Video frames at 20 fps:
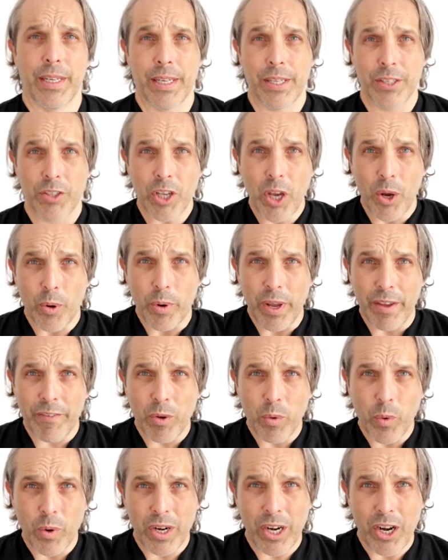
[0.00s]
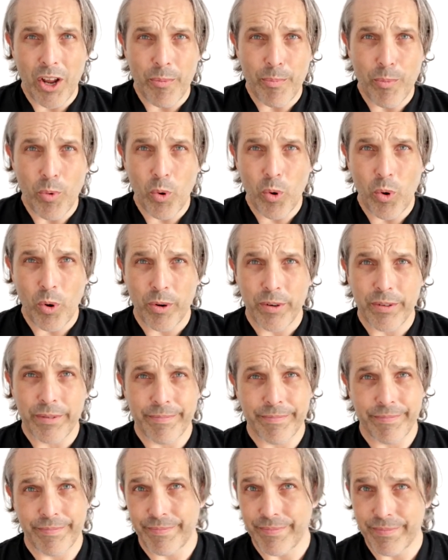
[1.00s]
So if you want to know more,
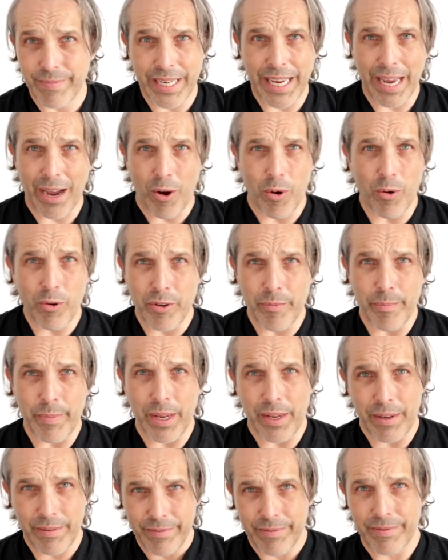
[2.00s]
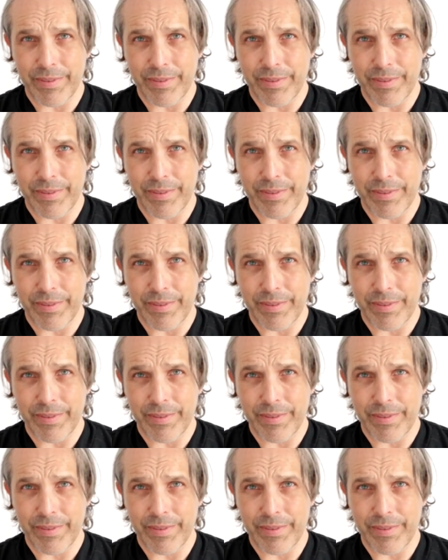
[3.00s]
get hold of me.